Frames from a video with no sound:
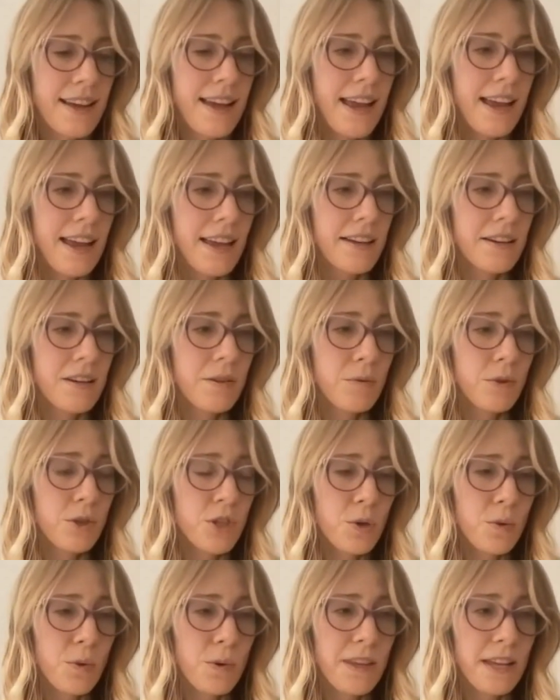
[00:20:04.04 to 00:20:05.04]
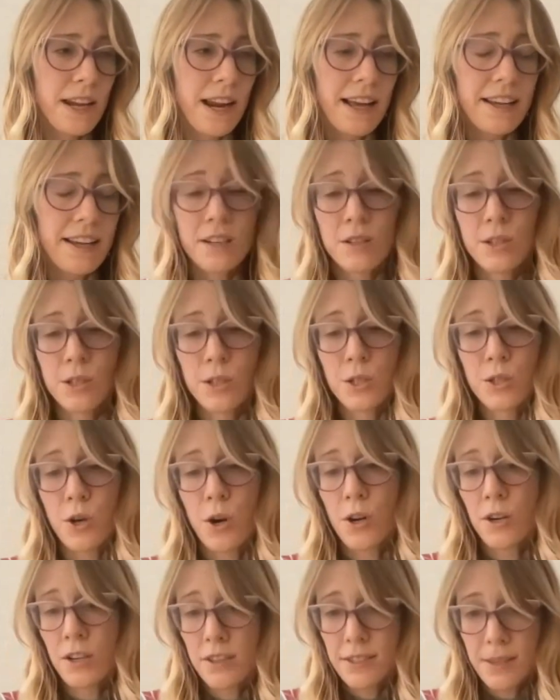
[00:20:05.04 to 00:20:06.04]
and it was showing that I could
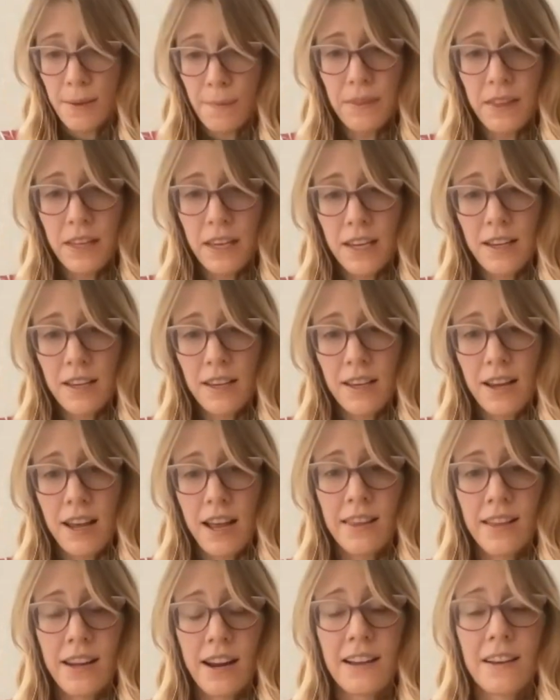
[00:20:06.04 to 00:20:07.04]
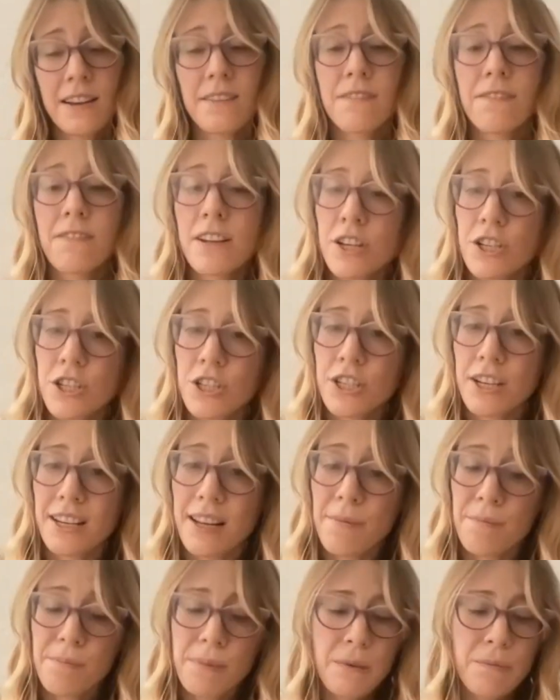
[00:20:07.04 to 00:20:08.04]
start something and that I could finish it.
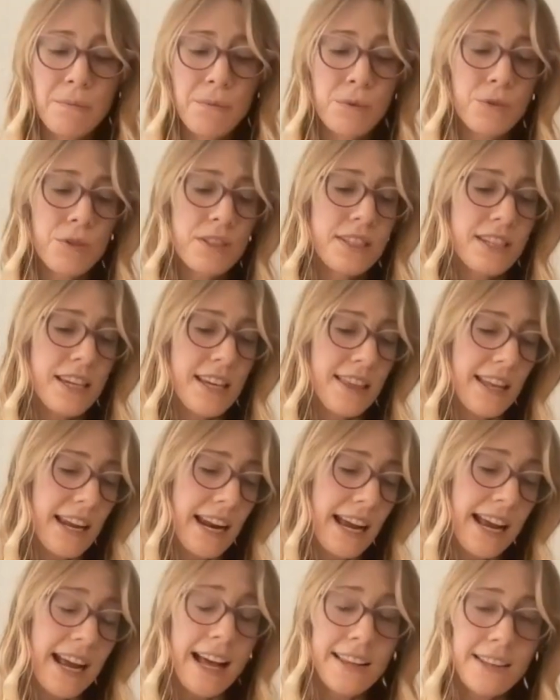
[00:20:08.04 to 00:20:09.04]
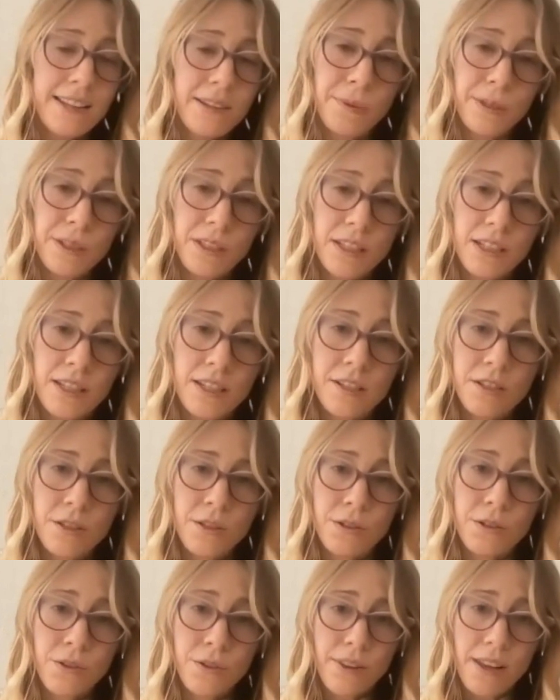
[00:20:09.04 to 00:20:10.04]
And people seeing that I had the ability to
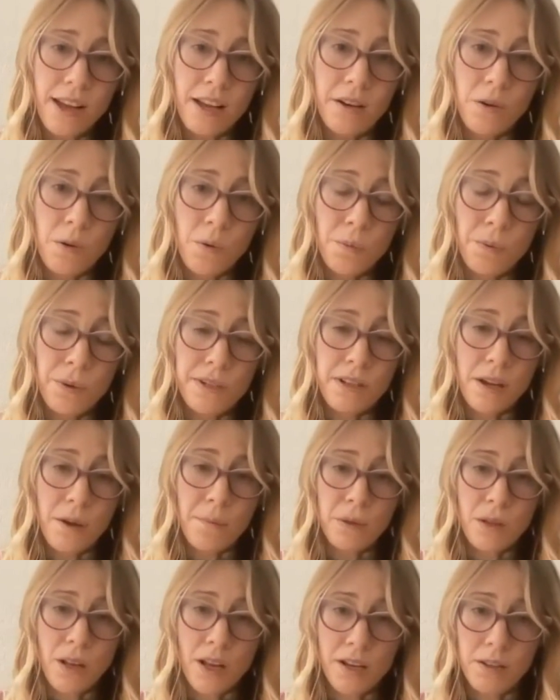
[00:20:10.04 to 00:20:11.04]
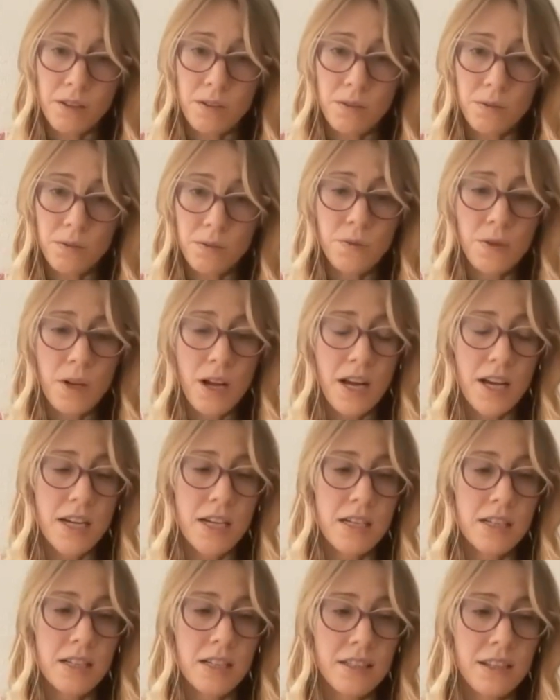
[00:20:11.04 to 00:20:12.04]
do that opened up a lot of
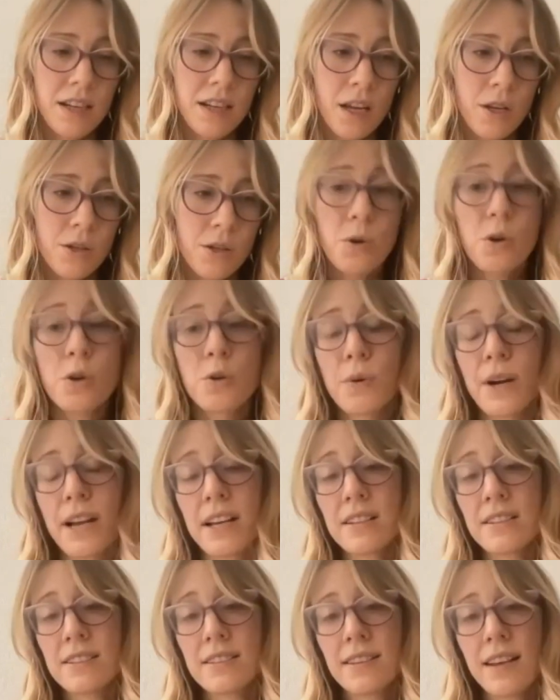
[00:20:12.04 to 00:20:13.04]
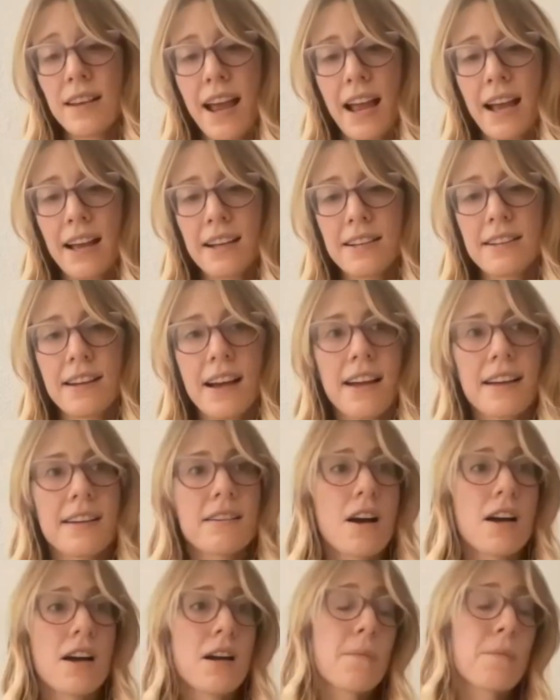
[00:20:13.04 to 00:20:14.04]
doorways, and I
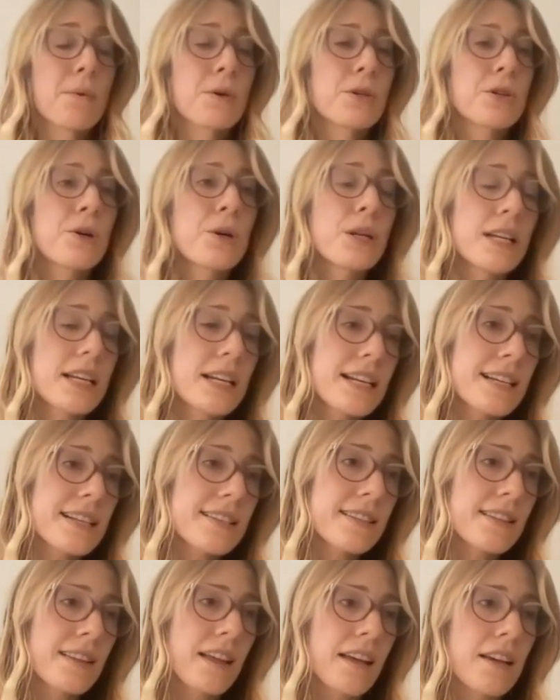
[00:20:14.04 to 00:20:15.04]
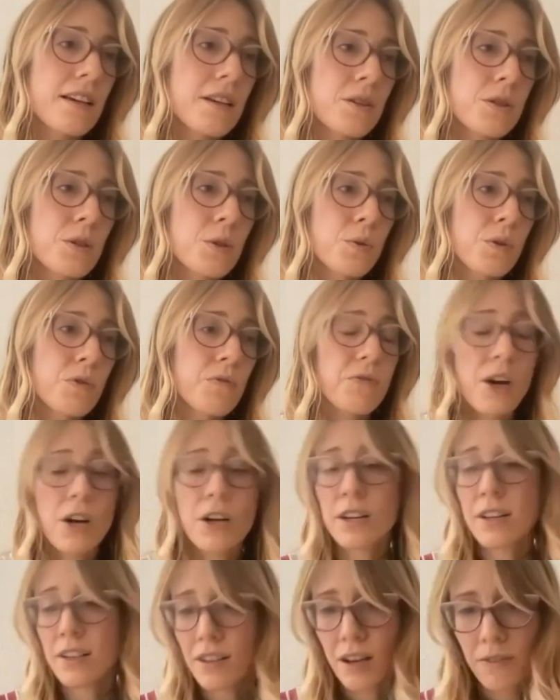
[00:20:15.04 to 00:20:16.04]
got opportunities like doing
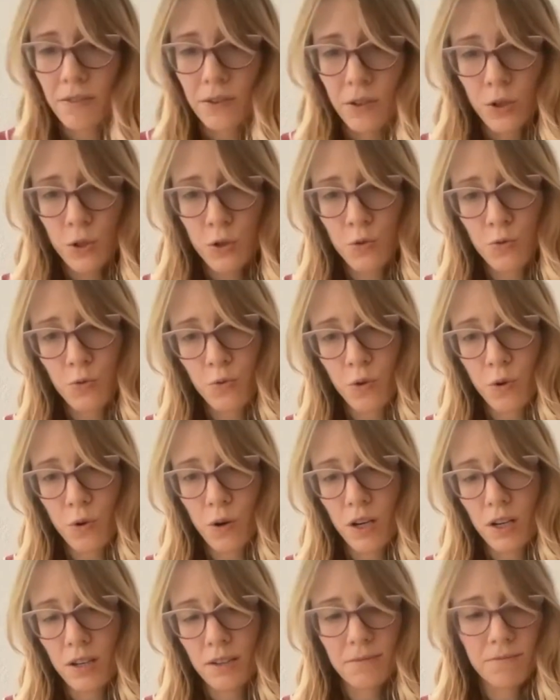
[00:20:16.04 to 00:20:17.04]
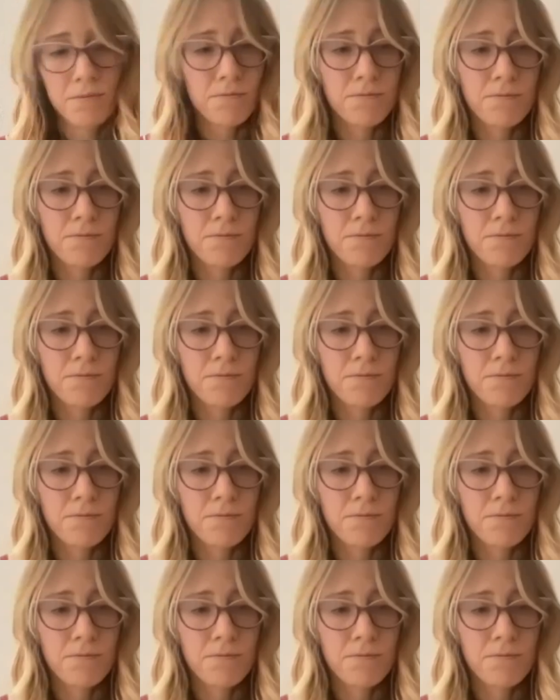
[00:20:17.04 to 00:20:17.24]
variant covers for.